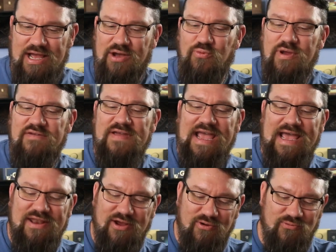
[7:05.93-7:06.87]
We've
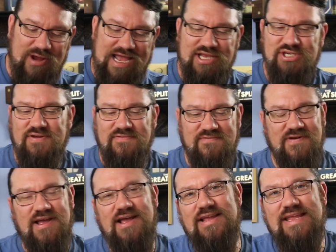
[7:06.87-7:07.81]
had a rash of
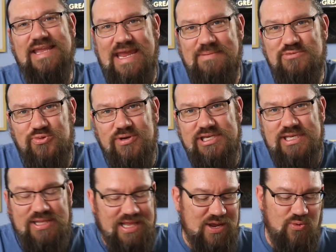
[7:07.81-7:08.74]
games
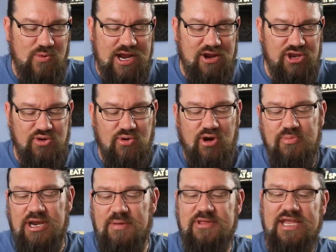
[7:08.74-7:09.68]
recently where you
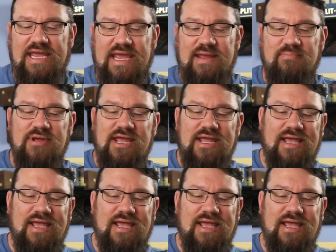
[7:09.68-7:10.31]
open up the game